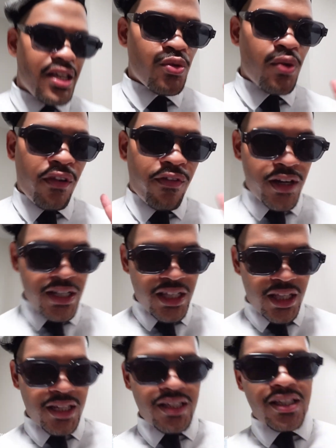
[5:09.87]
is where
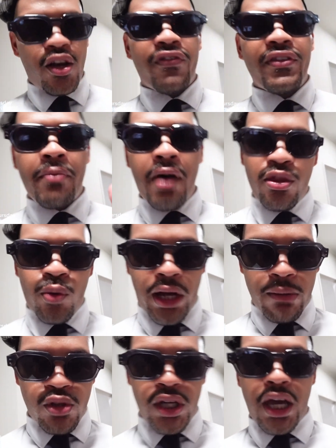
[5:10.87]
first Thursday of the month we
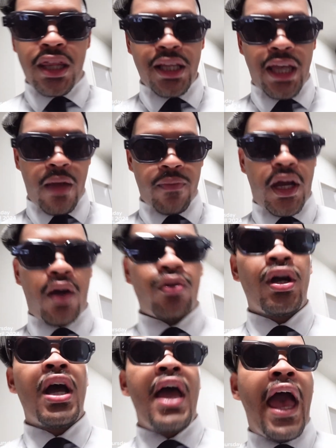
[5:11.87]
come together in Cape
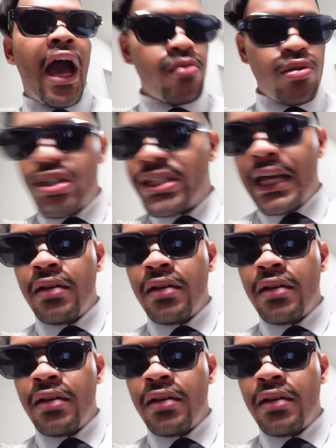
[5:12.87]
Town and we just